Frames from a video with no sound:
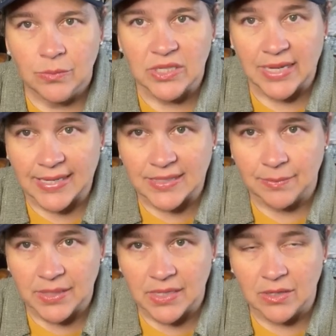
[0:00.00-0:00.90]
which I got
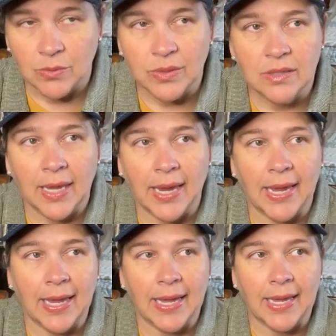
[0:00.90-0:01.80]
something at the Goodwill,
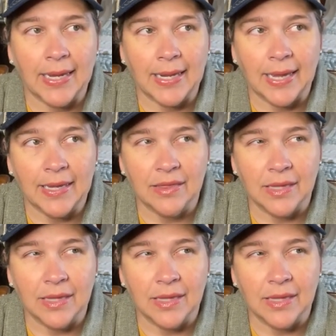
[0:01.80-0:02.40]
and I hit